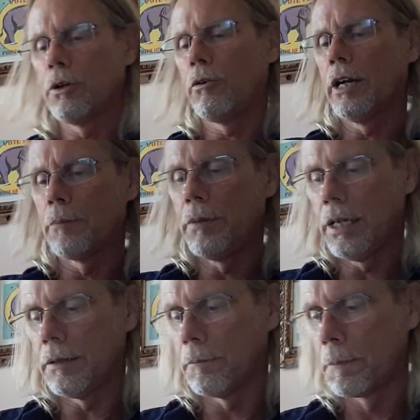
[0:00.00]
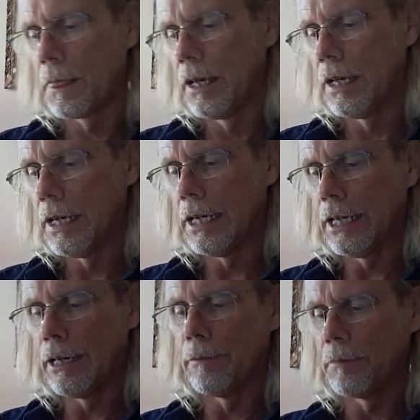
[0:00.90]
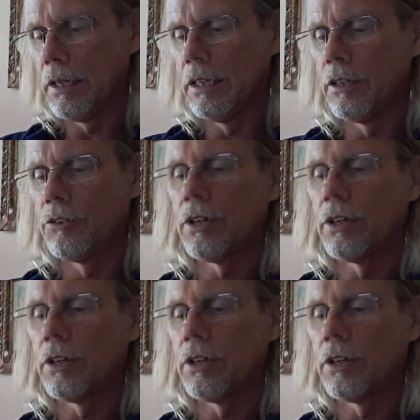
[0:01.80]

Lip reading: quite a bit is